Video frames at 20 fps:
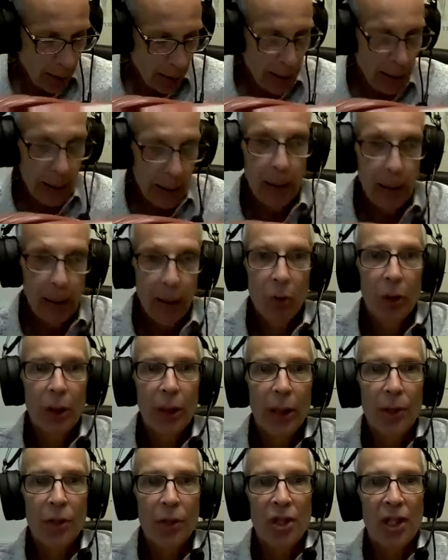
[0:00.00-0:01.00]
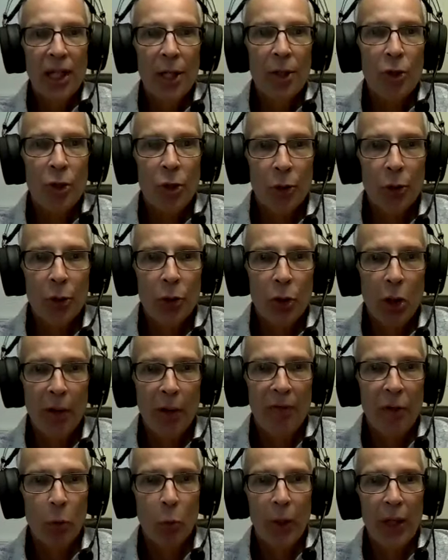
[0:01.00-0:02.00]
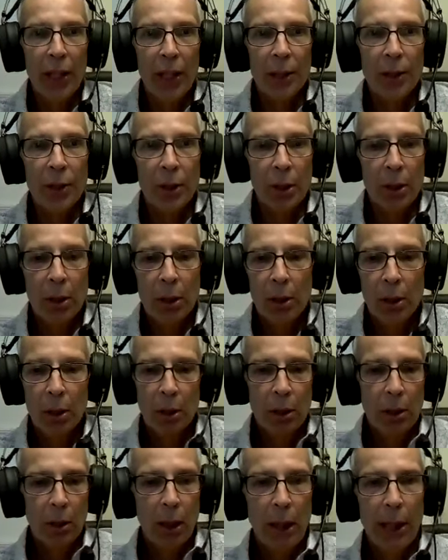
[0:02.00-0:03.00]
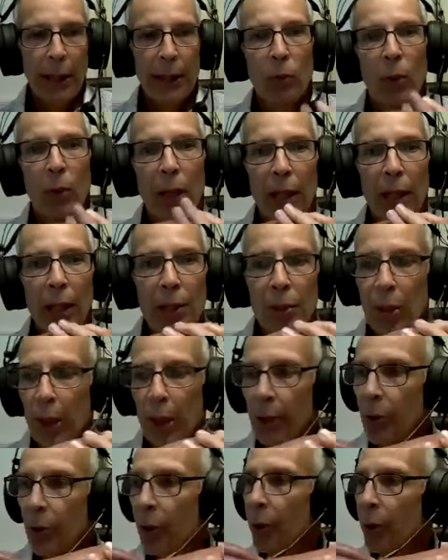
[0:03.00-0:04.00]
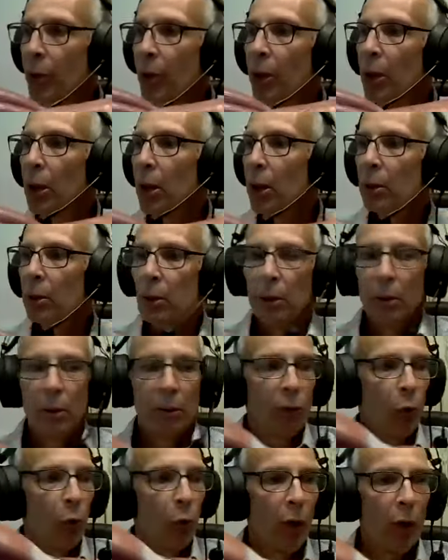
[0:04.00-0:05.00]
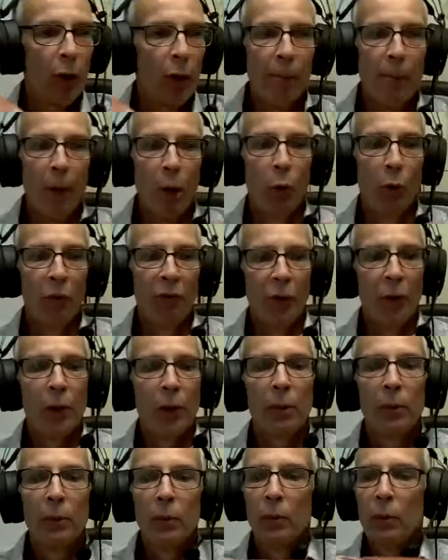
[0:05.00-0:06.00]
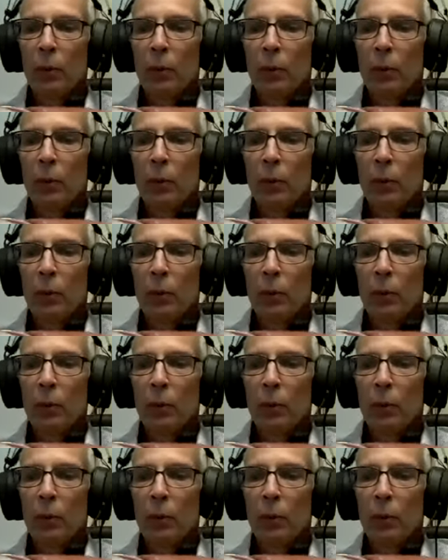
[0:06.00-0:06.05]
the extensors of the wrist. Likewise, I turn the forearm over.